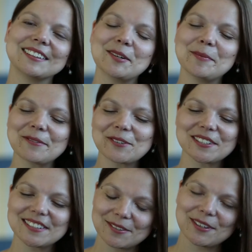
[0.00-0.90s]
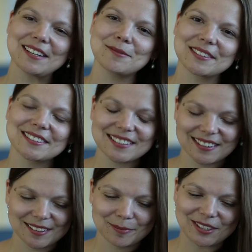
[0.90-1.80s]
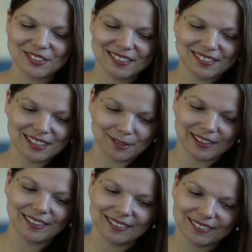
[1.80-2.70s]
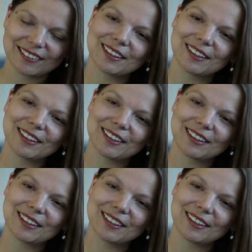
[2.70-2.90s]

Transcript: So my first degree was a bachelor's degree in